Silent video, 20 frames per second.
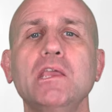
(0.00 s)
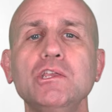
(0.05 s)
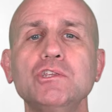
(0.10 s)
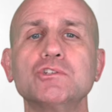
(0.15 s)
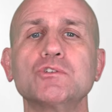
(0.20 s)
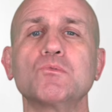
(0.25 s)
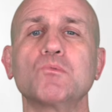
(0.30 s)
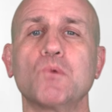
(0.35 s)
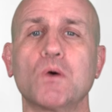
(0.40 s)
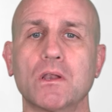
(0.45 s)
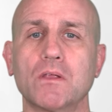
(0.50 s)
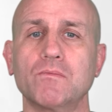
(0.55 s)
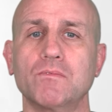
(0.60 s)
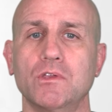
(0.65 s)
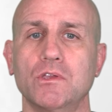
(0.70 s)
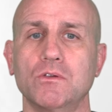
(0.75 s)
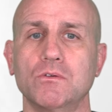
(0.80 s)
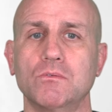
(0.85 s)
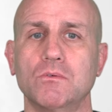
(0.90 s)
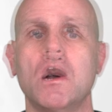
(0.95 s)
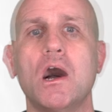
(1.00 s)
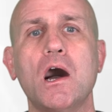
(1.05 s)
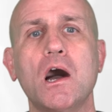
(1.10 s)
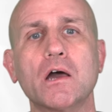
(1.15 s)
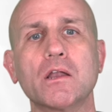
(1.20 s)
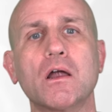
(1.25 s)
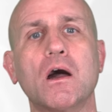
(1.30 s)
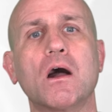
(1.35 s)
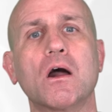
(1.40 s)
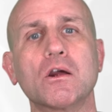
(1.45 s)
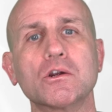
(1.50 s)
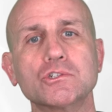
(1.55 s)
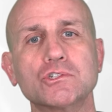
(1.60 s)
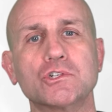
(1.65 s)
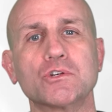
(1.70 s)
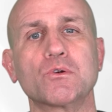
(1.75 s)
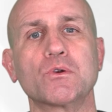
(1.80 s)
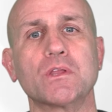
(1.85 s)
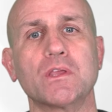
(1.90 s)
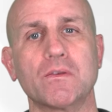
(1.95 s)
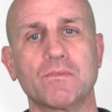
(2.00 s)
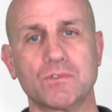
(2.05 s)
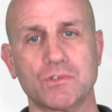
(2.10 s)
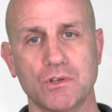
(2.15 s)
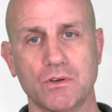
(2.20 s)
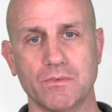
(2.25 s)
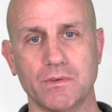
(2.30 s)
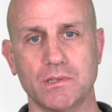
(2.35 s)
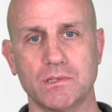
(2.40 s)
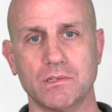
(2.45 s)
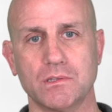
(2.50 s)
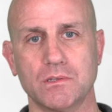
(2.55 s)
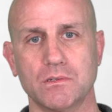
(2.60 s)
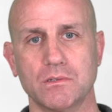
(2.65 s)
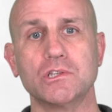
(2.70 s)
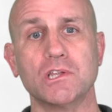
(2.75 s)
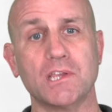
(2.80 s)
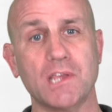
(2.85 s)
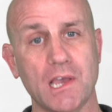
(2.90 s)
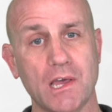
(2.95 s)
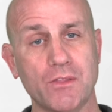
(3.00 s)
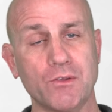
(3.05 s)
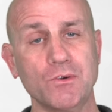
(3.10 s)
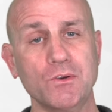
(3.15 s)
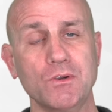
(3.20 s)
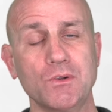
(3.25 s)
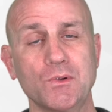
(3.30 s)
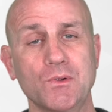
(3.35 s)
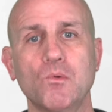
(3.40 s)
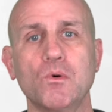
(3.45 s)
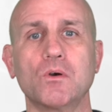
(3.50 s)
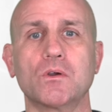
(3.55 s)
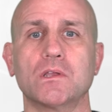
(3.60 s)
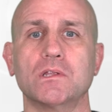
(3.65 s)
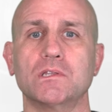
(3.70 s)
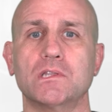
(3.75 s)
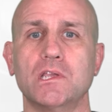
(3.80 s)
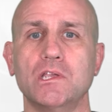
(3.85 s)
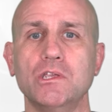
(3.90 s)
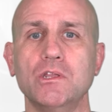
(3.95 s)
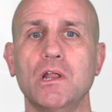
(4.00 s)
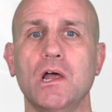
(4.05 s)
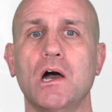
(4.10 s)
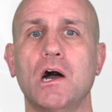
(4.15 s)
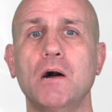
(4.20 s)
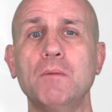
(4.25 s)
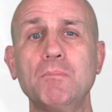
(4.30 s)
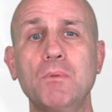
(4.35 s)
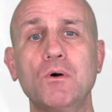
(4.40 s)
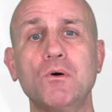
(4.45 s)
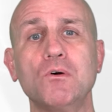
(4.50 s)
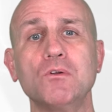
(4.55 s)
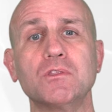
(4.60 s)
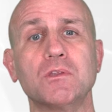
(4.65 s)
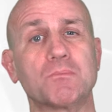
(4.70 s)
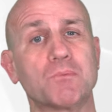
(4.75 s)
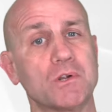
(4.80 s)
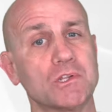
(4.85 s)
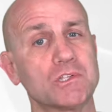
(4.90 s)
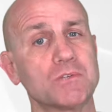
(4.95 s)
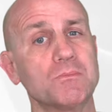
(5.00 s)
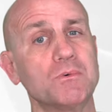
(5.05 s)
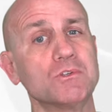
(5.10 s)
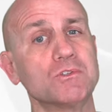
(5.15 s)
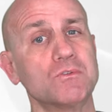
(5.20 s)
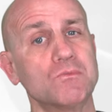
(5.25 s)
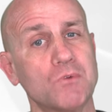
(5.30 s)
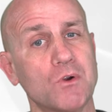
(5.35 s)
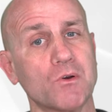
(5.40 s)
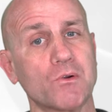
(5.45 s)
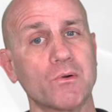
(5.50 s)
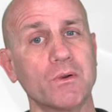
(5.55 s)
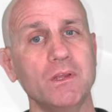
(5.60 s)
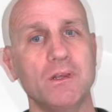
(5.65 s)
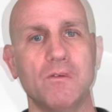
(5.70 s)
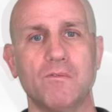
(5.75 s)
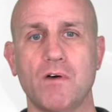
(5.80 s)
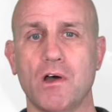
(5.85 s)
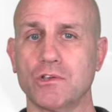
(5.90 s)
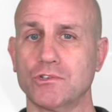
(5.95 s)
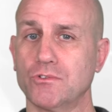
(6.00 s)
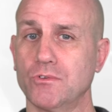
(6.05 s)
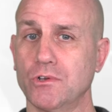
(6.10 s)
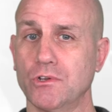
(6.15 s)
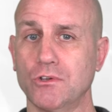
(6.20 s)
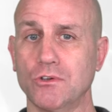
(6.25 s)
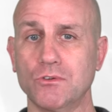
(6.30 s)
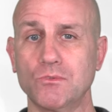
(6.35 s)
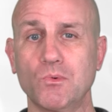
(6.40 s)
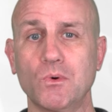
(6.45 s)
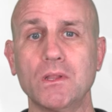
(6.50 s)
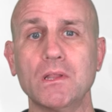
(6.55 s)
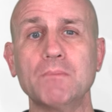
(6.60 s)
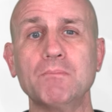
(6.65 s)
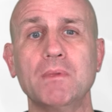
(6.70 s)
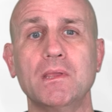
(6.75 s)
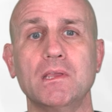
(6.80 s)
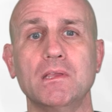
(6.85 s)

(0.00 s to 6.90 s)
each one of you on our journey of service. Together, we'll continue to uphold the principles of Rotary, fostering goodwill and